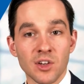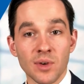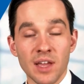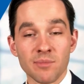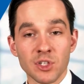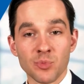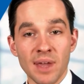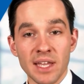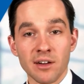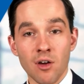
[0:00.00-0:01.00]
don't have much
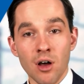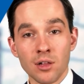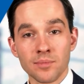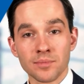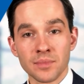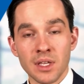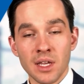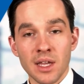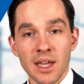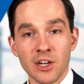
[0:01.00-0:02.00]
pain at all
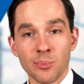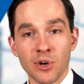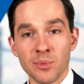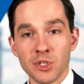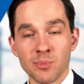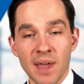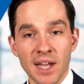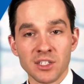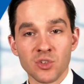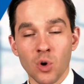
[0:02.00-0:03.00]
and are pretty much
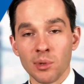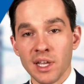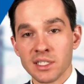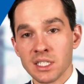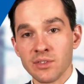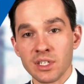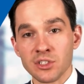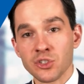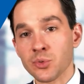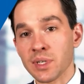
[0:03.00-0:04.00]
back to normal activity
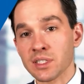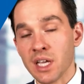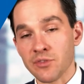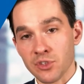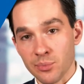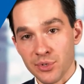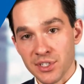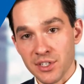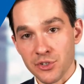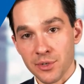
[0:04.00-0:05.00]
2 weeks after the
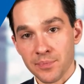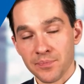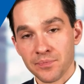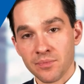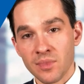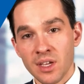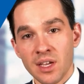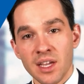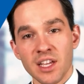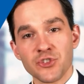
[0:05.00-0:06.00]
procedure.
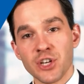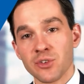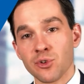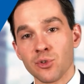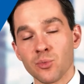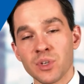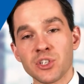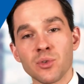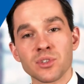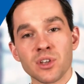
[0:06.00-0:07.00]
In general, we
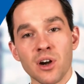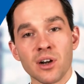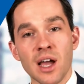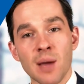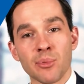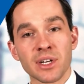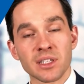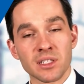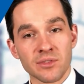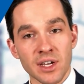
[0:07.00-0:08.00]
don't start
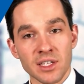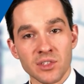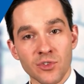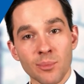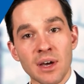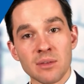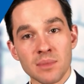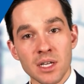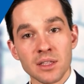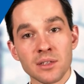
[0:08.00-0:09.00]
operating the device for about a
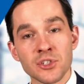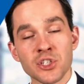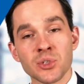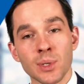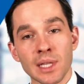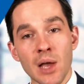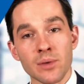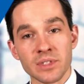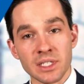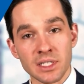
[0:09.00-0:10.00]
month just to allow
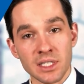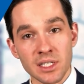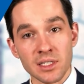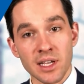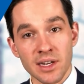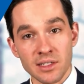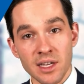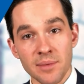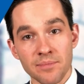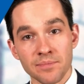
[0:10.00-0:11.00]
everything to heal ahead of time.